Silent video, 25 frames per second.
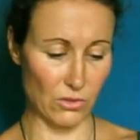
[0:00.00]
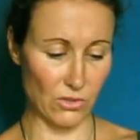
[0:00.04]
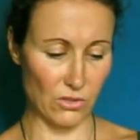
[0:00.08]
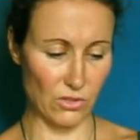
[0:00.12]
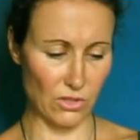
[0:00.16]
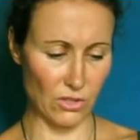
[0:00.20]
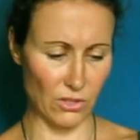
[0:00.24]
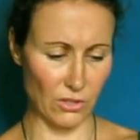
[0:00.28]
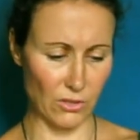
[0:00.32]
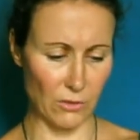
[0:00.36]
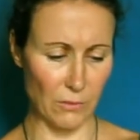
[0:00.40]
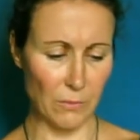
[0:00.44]

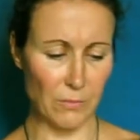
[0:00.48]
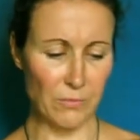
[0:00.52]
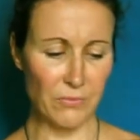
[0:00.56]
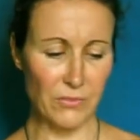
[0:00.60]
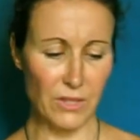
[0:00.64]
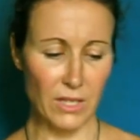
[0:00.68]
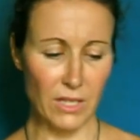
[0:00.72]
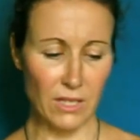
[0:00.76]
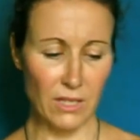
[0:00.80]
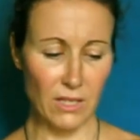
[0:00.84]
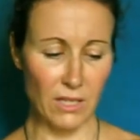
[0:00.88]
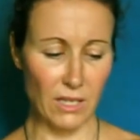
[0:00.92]
So
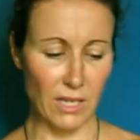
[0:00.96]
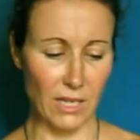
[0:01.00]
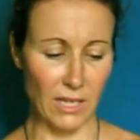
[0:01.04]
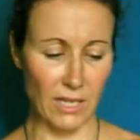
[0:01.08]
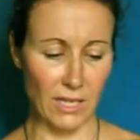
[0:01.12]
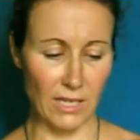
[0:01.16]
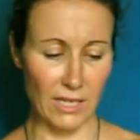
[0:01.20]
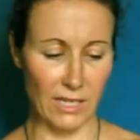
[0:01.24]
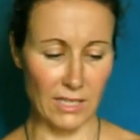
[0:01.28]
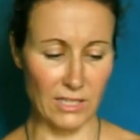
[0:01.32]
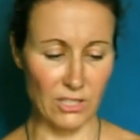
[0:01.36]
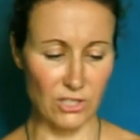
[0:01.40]

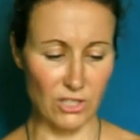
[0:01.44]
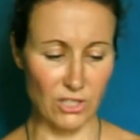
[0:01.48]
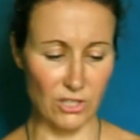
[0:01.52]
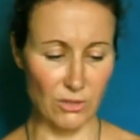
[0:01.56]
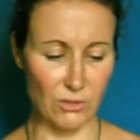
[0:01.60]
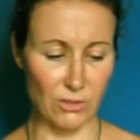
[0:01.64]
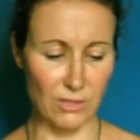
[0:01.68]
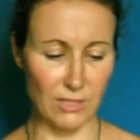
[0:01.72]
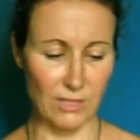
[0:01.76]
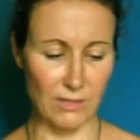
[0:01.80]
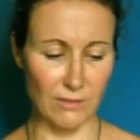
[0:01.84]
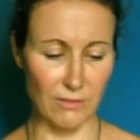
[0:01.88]

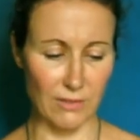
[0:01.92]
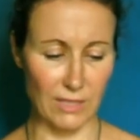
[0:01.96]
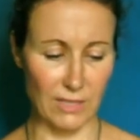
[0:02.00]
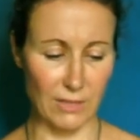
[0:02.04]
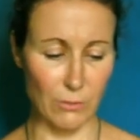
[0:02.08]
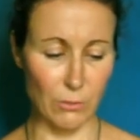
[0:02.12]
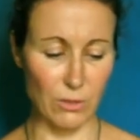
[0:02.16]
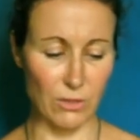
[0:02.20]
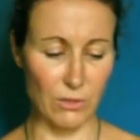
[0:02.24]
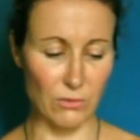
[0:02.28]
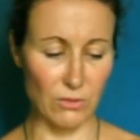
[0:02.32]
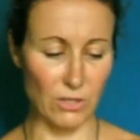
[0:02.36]
intuitively,
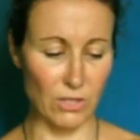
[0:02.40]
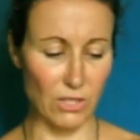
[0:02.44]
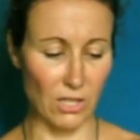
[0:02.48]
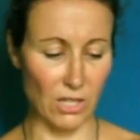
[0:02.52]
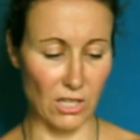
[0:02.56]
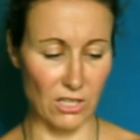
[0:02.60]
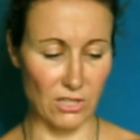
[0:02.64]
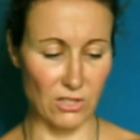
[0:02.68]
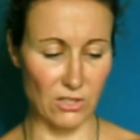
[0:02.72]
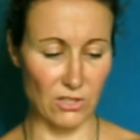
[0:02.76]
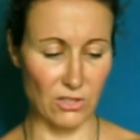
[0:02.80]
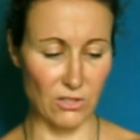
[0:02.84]
with
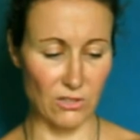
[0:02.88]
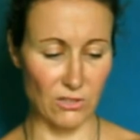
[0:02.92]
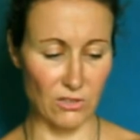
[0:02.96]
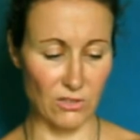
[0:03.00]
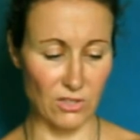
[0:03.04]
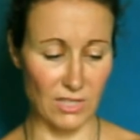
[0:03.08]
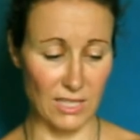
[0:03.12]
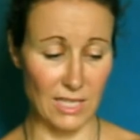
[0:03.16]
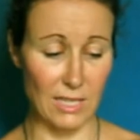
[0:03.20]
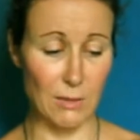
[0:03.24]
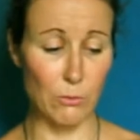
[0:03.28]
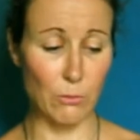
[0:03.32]
regards to the
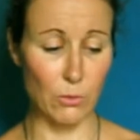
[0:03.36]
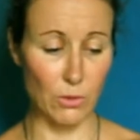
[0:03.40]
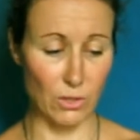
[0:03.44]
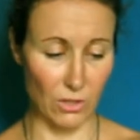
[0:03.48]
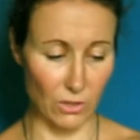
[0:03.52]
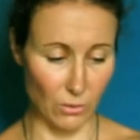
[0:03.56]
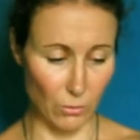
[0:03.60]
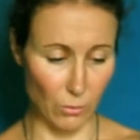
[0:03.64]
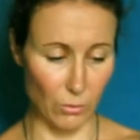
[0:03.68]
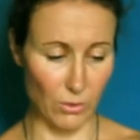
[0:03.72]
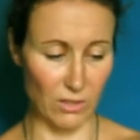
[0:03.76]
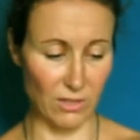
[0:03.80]

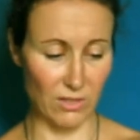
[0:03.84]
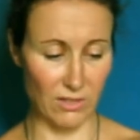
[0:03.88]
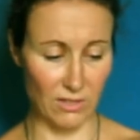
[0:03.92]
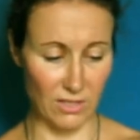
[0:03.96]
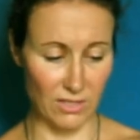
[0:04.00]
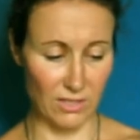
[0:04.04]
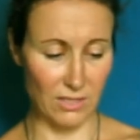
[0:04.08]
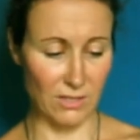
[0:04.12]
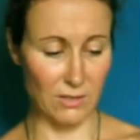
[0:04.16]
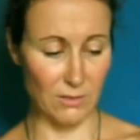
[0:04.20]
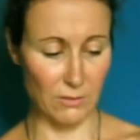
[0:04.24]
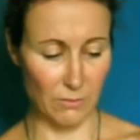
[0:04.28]
teamwork with
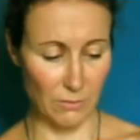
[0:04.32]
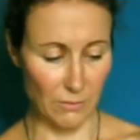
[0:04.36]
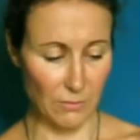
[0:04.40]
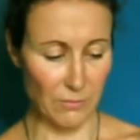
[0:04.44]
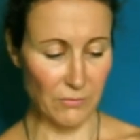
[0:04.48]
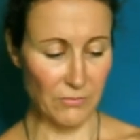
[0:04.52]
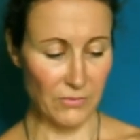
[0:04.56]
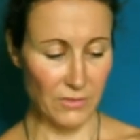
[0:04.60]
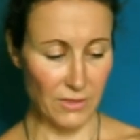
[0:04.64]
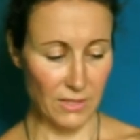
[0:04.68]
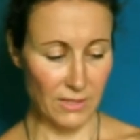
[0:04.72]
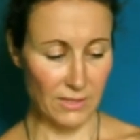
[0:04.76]
this
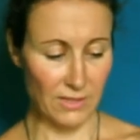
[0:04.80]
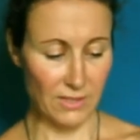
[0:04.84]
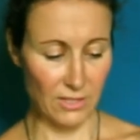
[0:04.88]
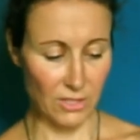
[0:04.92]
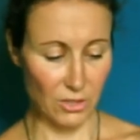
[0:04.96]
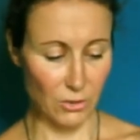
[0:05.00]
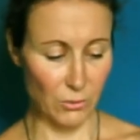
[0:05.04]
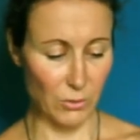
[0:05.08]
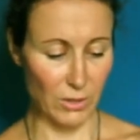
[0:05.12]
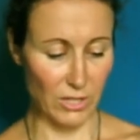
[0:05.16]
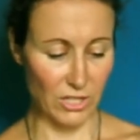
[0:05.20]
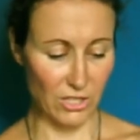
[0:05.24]

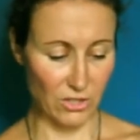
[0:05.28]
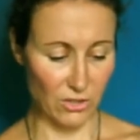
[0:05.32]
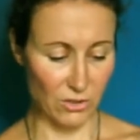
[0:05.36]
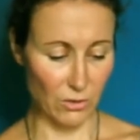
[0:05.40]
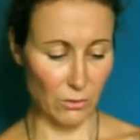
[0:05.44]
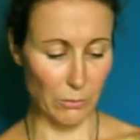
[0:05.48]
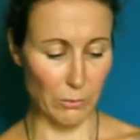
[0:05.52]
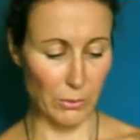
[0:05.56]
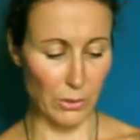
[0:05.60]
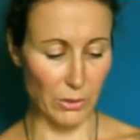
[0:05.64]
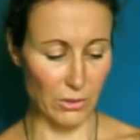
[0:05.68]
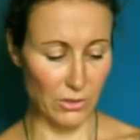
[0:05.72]
situation
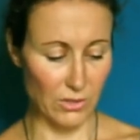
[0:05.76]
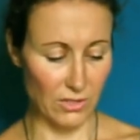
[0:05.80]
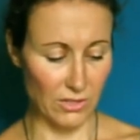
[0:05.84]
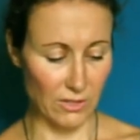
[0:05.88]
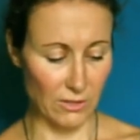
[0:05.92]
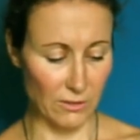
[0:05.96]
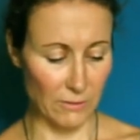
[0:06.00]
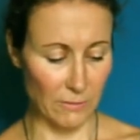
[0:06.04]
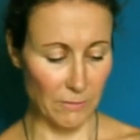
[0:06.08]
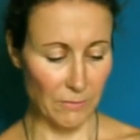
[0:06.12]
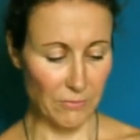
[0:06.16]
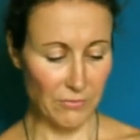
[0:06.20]
or
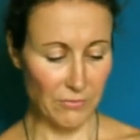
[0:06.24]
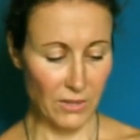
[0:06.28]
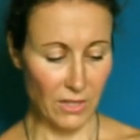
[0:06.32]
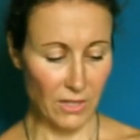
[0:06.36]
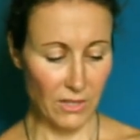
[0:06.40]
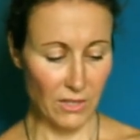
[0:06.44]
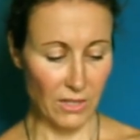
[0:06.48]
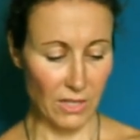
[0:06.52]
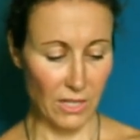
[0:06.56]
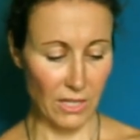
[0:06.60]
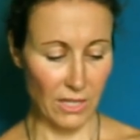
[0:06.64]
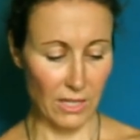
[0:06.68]
person,
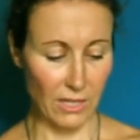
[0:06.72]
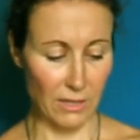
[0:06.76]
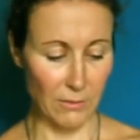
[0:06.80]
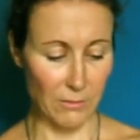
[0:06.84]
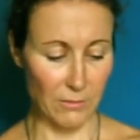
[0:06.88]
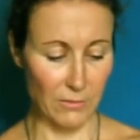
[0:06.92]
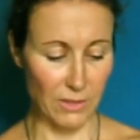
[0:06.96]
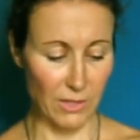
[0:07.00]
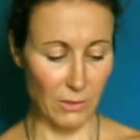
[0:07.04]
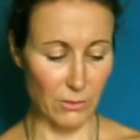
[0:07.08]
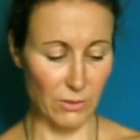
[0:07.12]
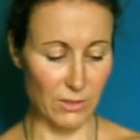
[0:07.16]

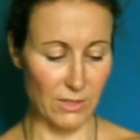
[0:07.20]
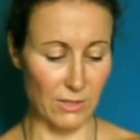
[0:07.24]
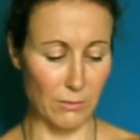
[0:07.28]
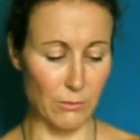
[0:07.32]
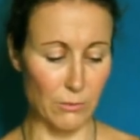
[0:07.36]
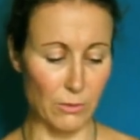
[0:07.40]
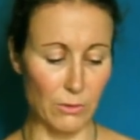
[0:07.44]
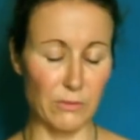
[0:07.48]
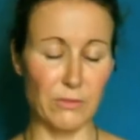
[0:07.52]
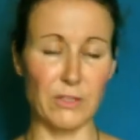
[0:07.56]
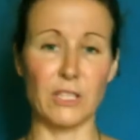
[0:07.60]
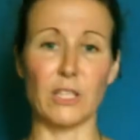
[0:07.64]
there was a
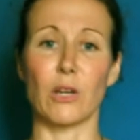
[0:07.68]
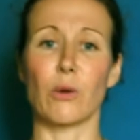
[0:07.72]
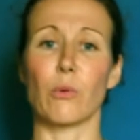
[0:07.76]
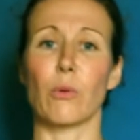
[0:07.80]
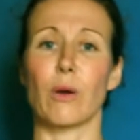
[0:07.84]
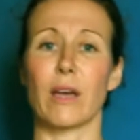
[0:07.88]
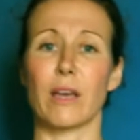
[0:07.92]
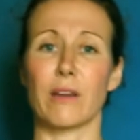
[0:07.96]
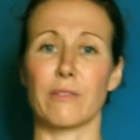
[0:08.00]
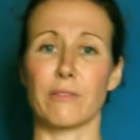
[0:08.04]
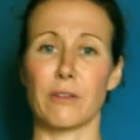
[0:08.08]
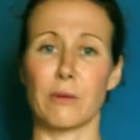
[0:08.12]
moving
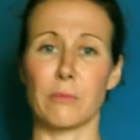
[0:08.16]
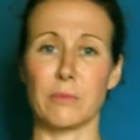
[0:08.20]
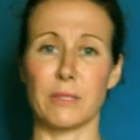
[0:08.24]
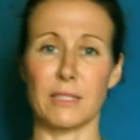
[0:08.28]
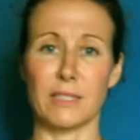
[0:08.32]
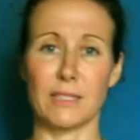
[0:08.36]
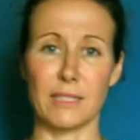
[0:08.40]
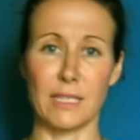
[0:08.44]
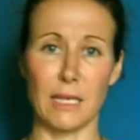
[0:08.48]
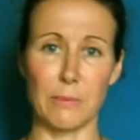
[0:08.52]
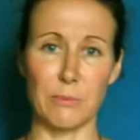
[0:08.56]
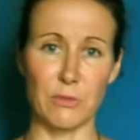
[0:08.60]
away from
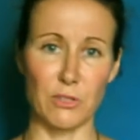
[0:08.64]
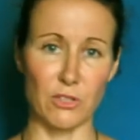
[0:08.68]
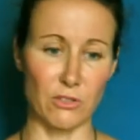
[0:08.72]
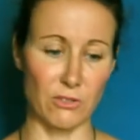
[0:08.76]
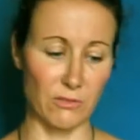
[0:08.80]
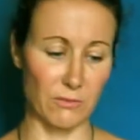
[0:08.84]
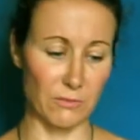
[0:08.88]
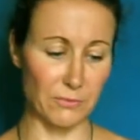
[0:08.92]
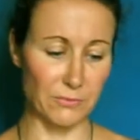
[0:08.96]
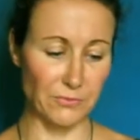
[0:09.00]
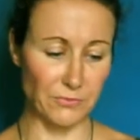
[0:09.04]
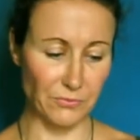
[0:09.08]

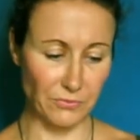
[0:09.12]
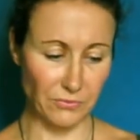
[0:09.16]
deception.